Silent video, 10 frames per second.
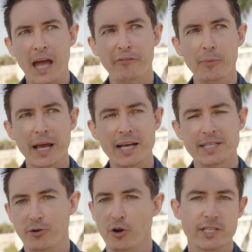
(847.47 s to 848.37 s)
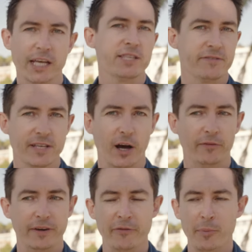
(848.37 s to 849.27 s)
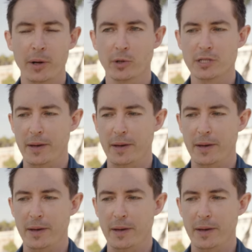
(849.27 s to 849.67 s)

everybody has their own sense of self, and everybody wants